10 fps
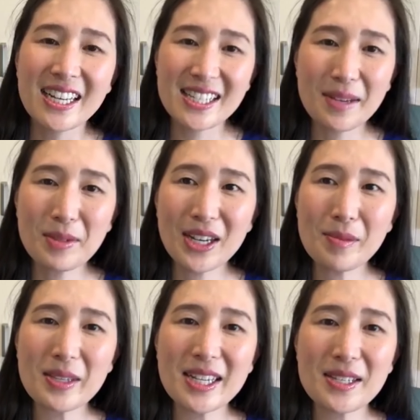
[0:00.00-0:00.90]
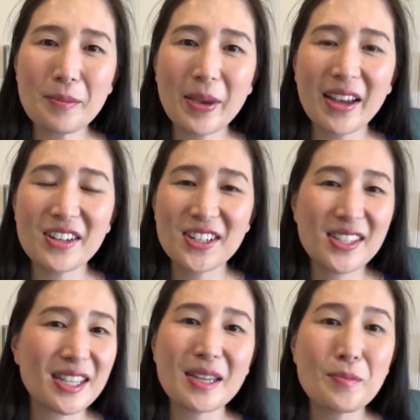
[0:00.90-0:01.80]
Sometimes it's about
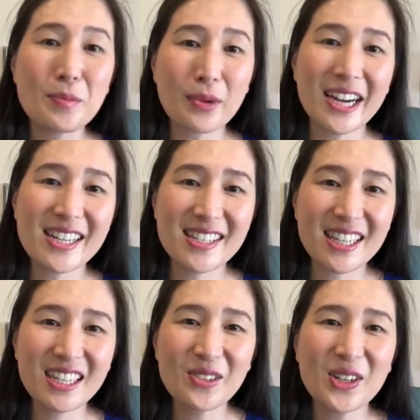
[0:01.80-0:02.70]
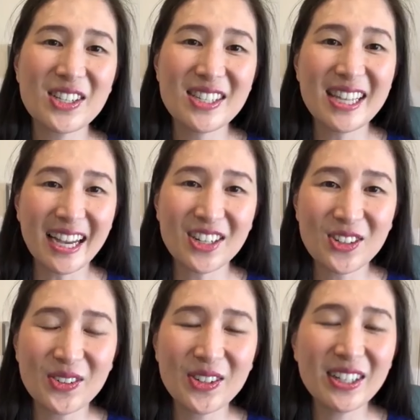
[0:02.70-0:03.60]
just embracing what's
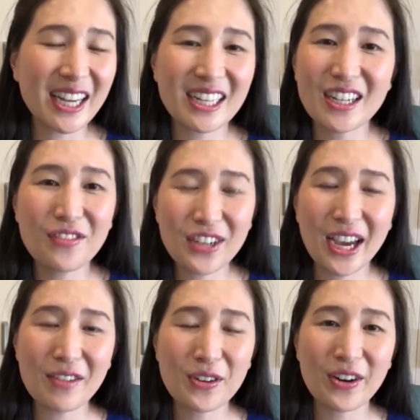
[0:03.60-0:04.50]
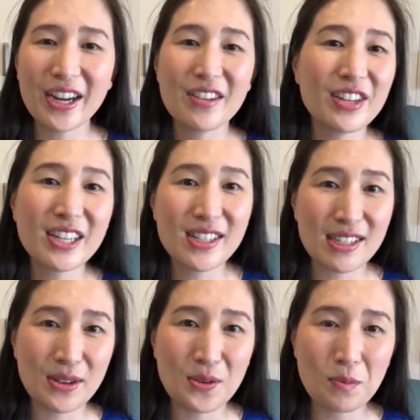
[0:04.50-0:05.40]
natural, and if you have cravings,
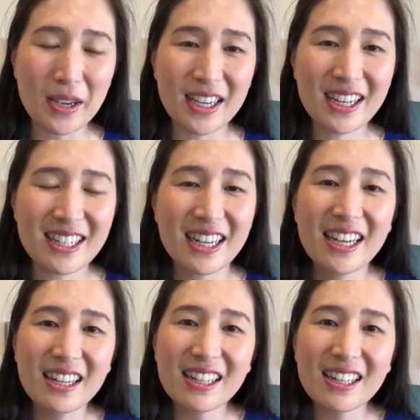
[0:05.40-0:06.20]
so be it.